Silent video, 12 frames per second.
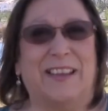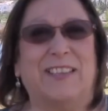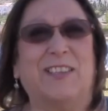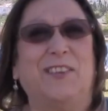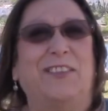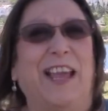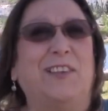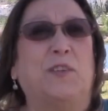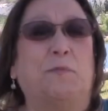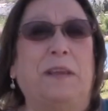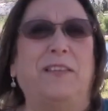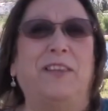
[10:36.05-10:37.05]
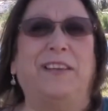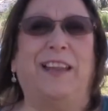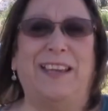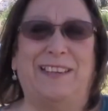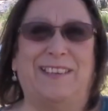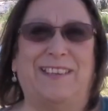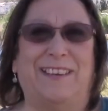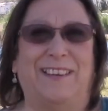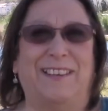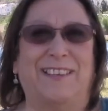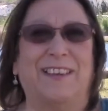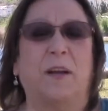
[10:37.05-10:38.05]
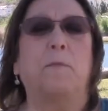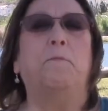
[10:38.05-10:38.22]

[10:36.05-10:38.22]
So let's be the light seeds.